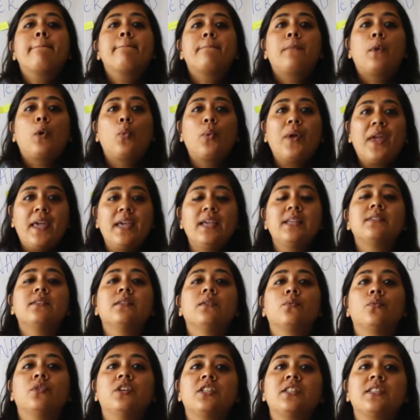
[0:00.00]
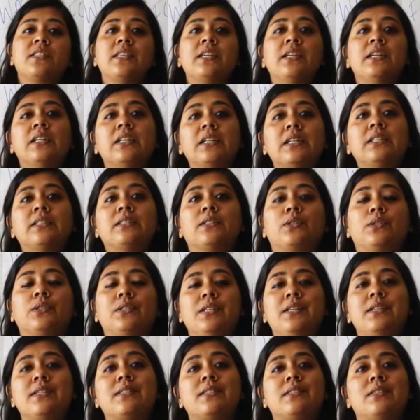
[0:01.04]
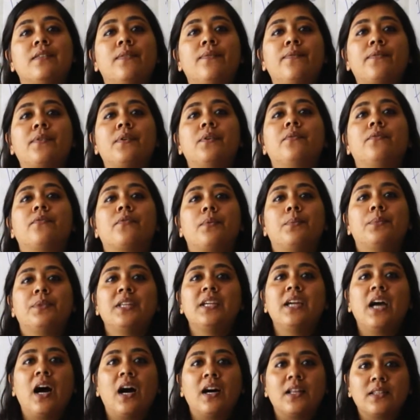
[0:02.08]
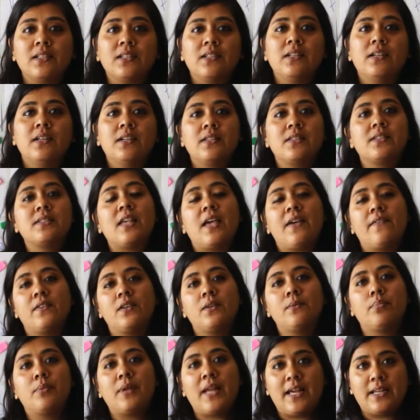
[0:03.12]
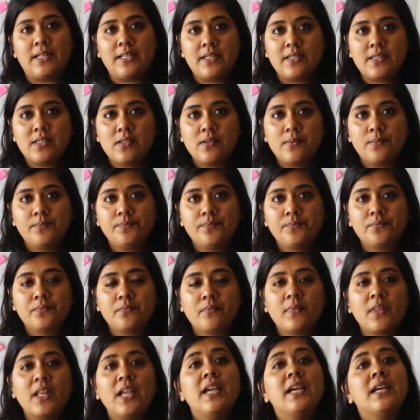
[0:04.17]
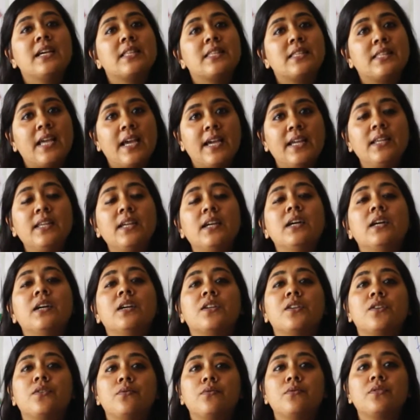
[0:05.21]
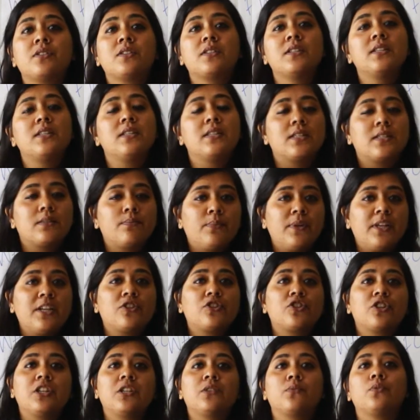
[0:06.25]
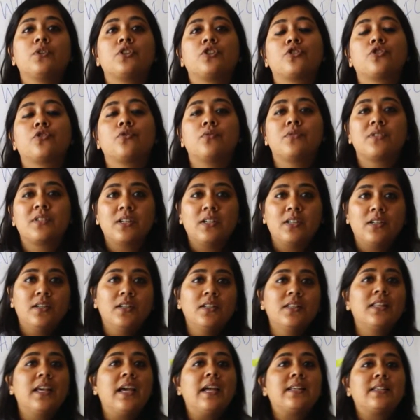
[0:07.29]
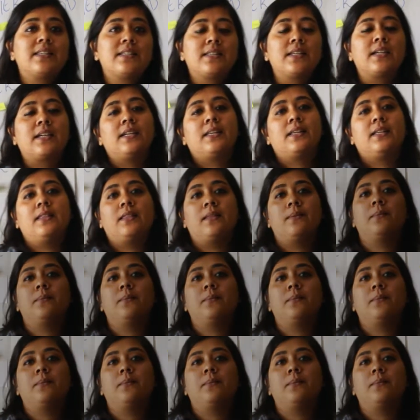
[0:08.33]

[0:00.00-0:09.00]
ways in which the earth is different from the other 7 planets. Then use the display sheet which shows earth and stick it in the